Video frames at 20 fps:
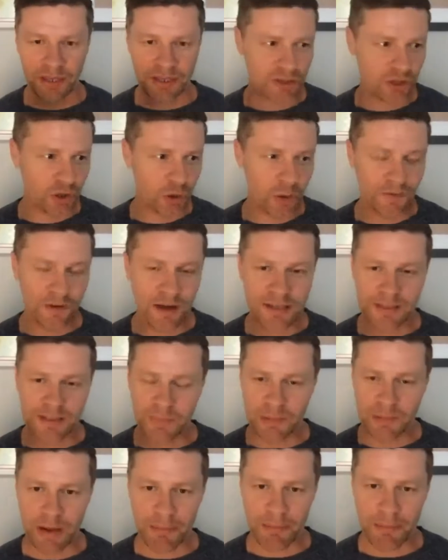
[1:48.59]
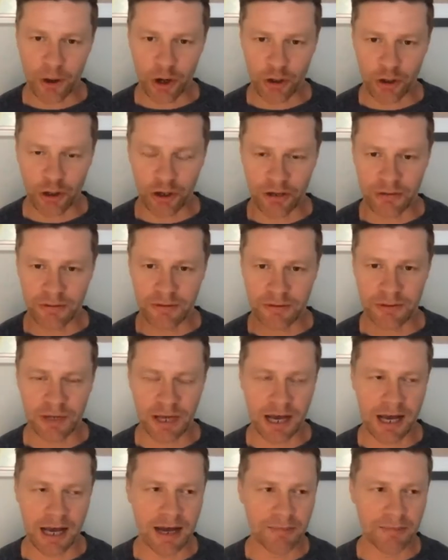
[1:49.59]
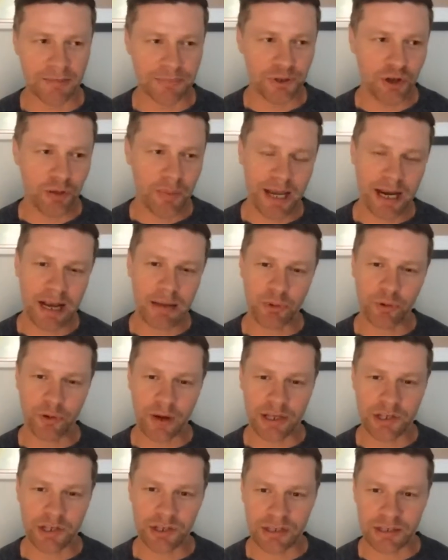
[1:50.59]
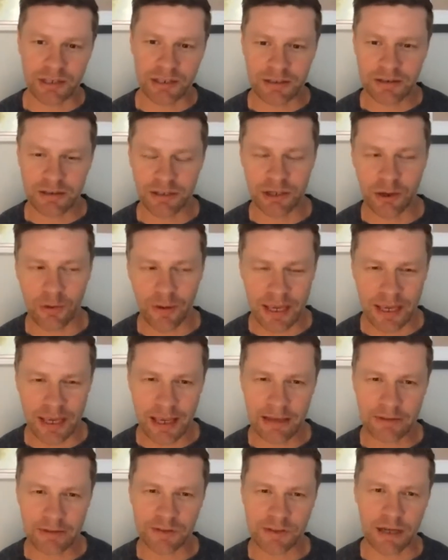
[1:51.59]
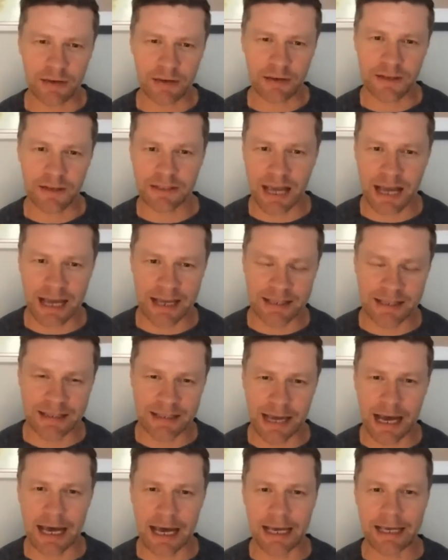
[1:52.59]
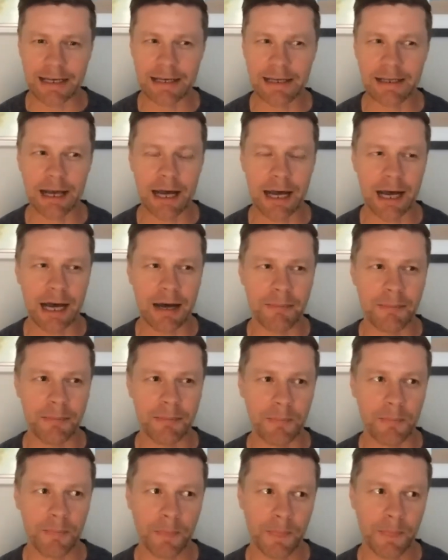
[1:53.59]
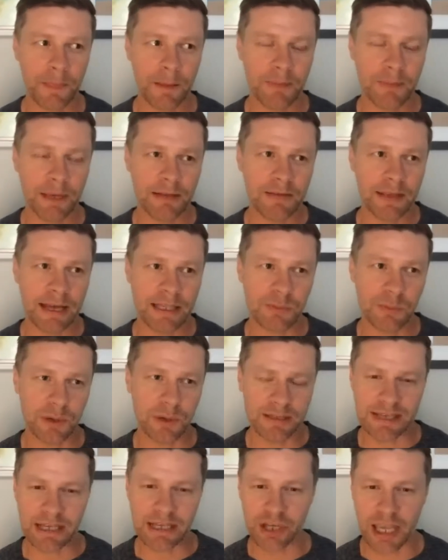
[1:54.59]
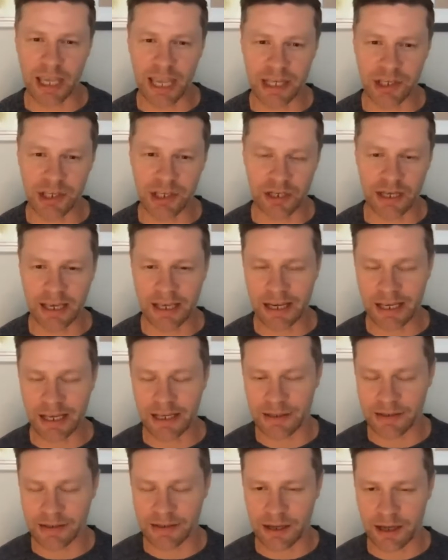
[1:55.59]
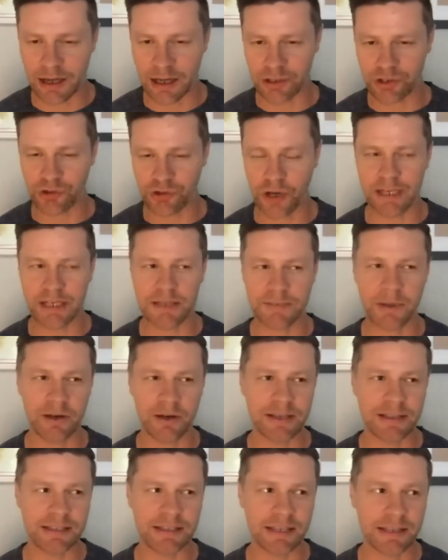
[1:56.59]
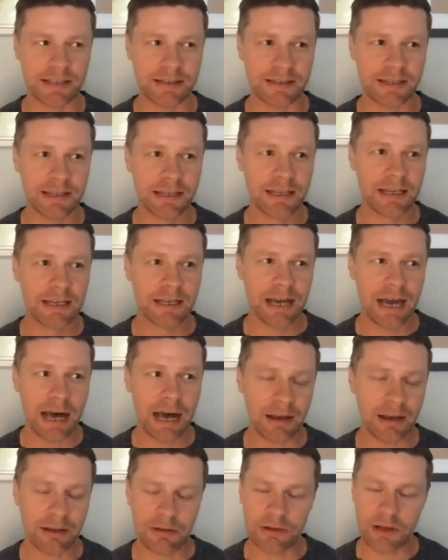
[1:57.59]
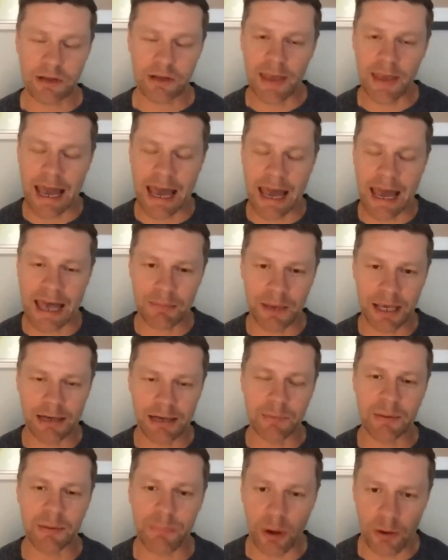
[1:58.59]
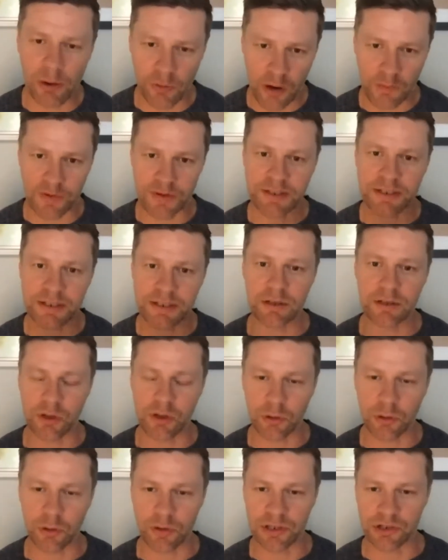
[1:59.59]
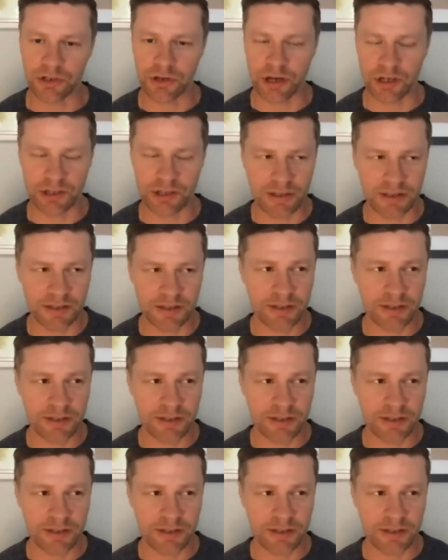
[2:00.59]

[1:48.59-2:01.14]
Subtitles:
It's 2 of us, me and my partner, 2-man operation. He handles a lot of the design side, being that's what his education and his trade experience is. I handle a lot of the admin, and we both oversee the total construction.